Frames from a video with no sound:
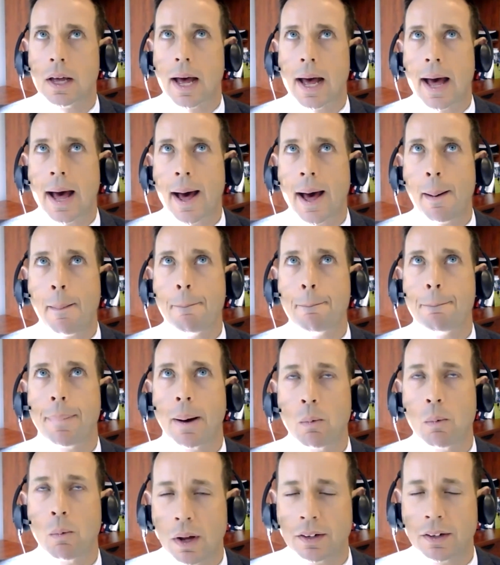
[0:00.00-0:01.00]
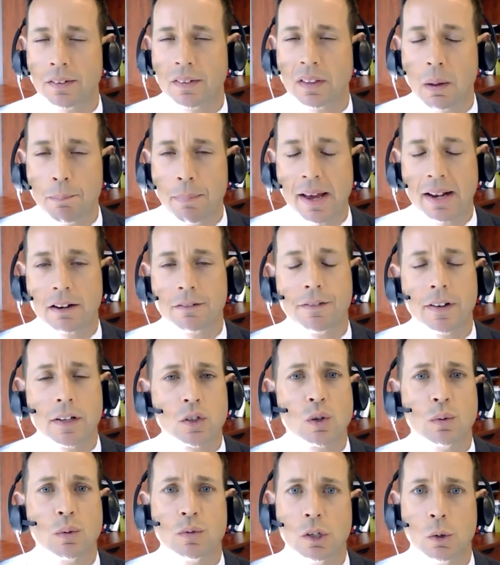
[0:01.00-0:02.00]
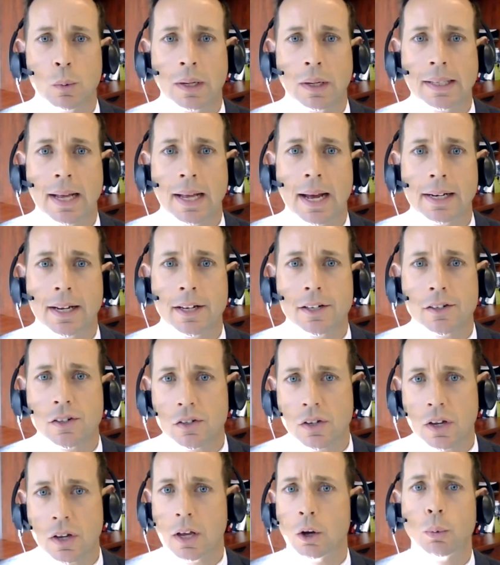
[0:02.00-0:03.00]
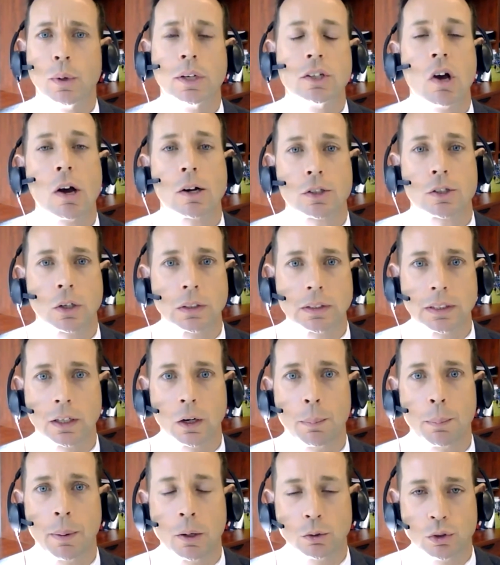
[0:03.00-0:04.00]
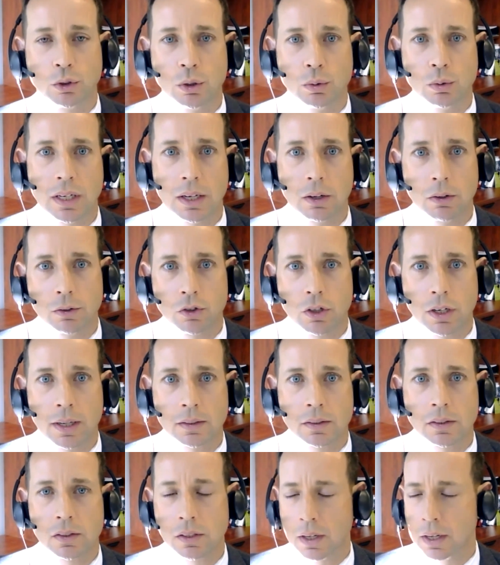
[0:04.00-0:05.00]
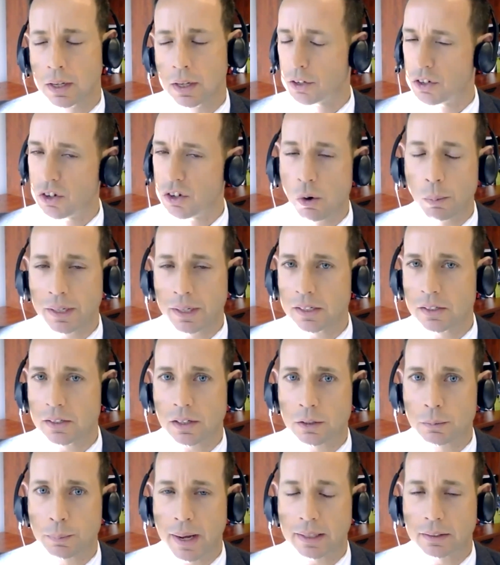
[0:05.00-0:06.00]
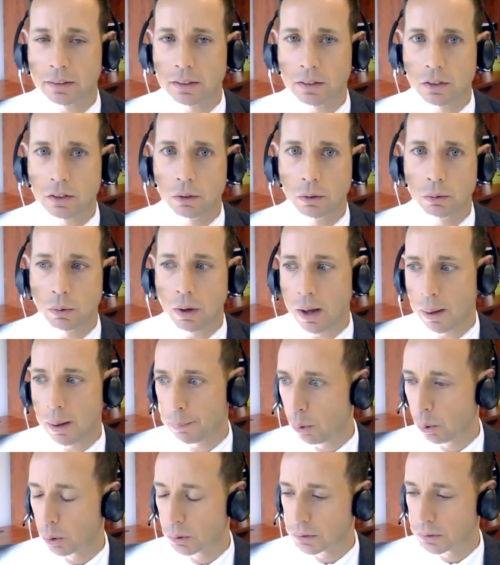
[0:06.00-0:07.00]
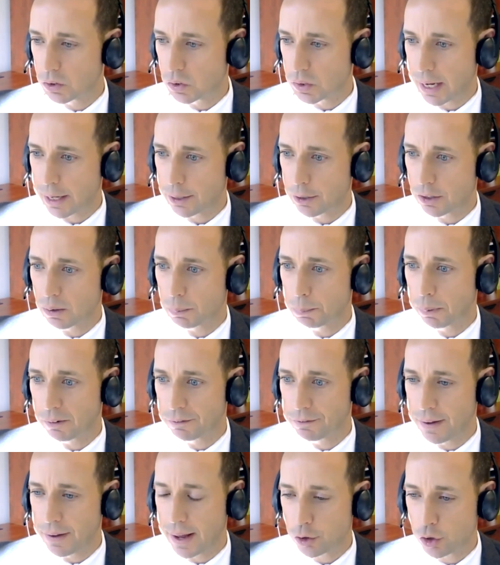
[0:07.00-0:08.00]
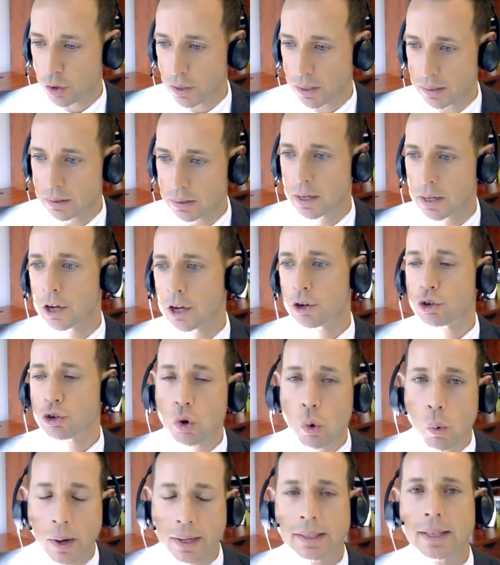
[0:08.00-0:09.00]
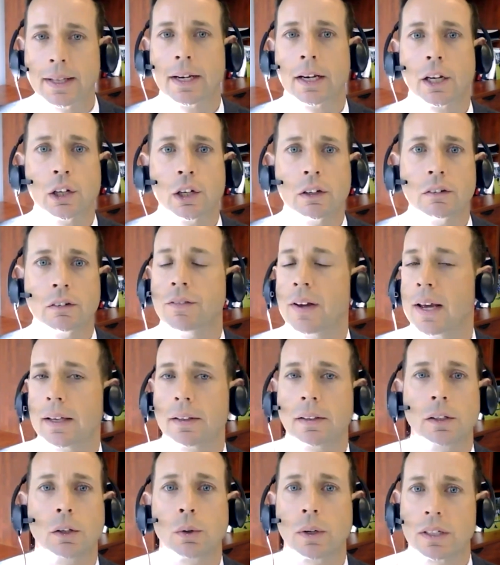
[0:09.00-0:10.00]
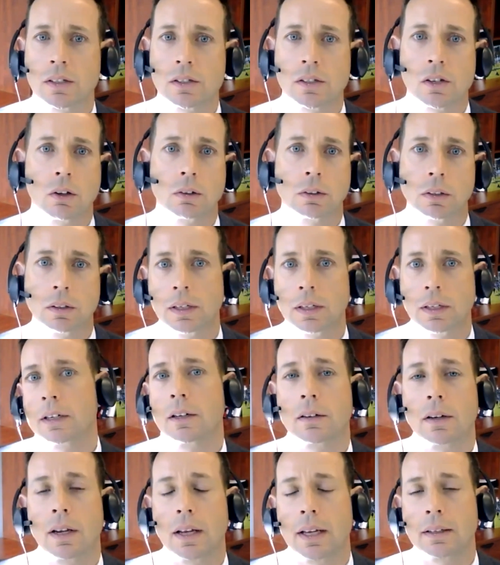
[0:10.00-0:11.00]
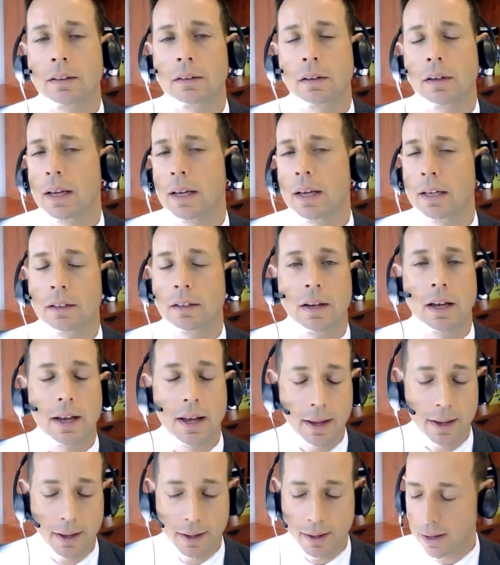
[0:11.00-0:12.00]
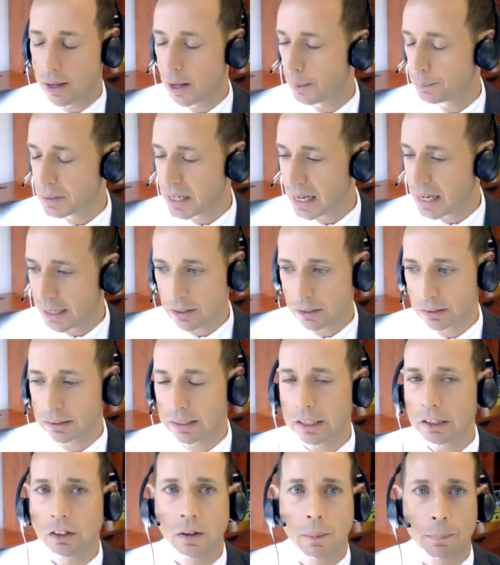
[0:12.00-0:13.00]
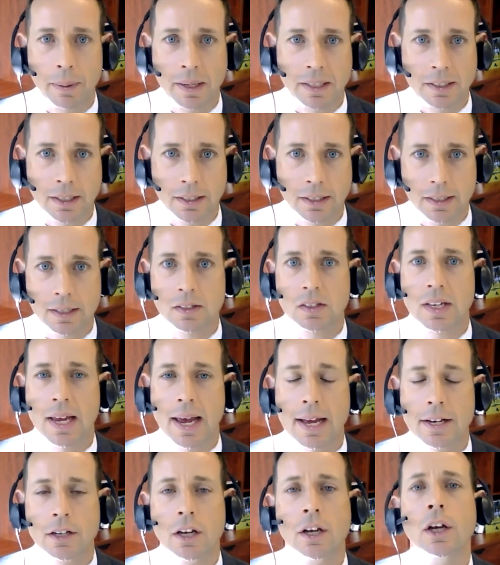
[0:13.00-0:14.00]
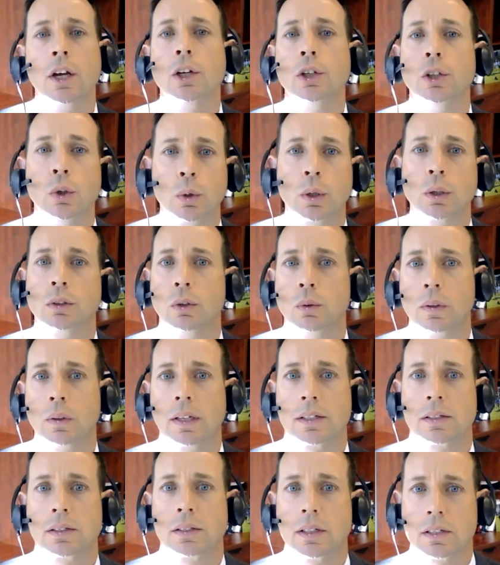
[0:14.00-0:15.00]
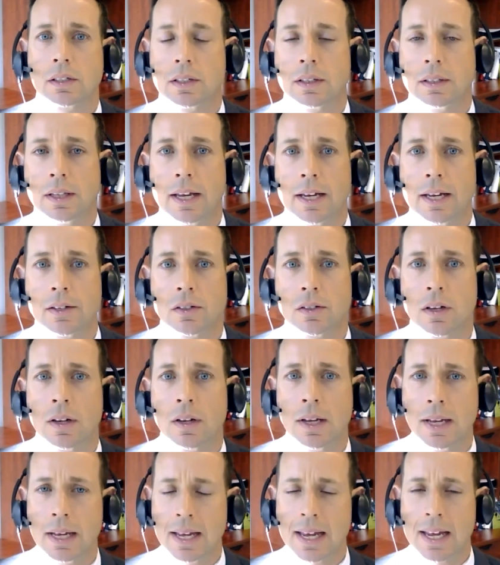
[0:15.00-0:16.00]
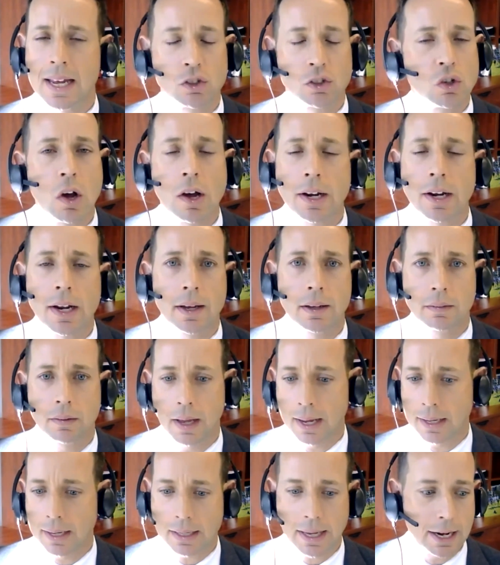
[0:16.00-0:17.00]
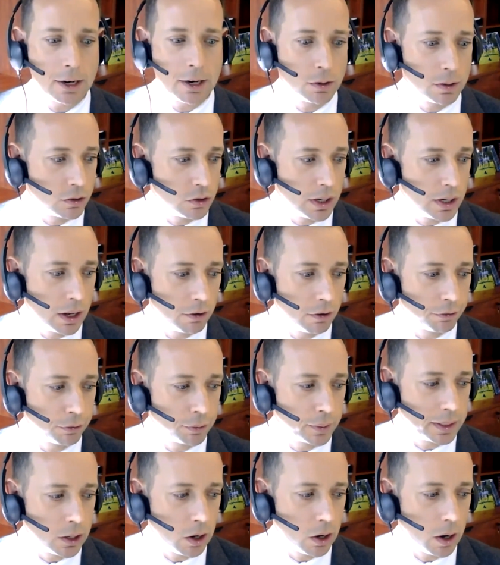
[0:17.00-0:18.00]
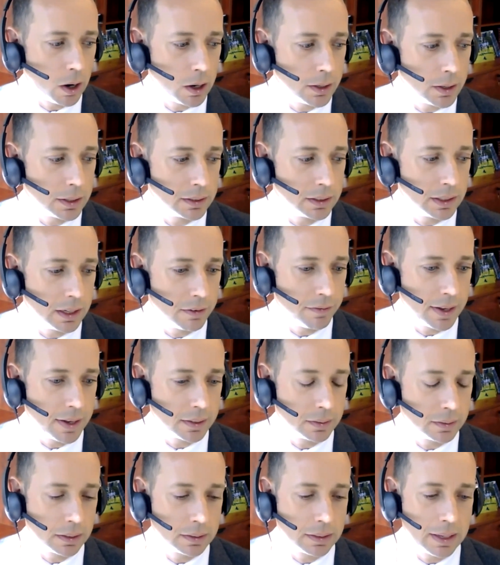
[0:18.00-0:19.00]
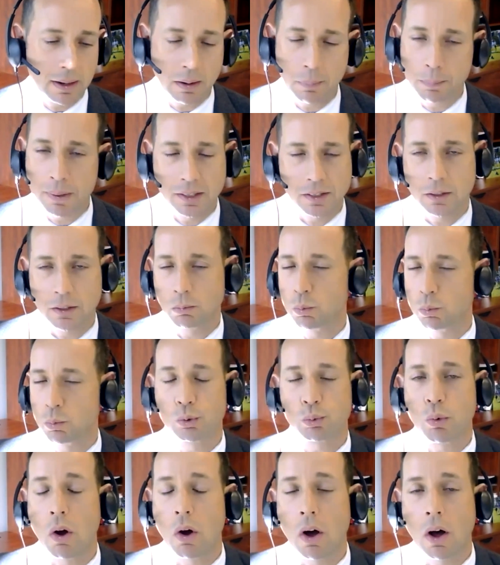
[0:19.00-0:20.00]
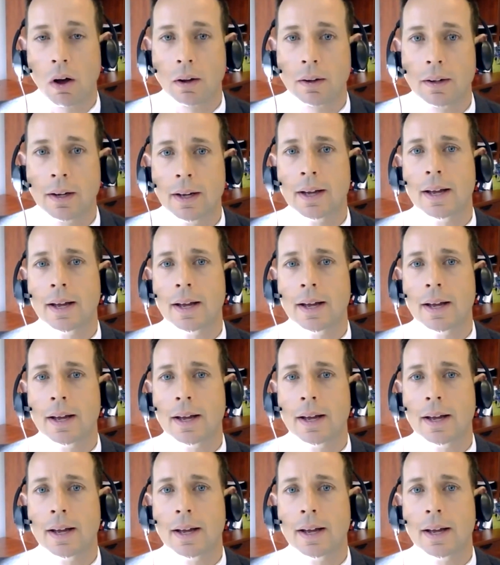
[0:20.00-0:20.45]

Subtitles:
But one of the benefits of doing that is, we talked earlier about due diligence. Nobody's expected to uphold a standard of perfection. Showing that in good faith you consulted and obtained a legal opinion that said you could do this, this, and this. It's not a get out of jail free card in the event that that opinion was wrong.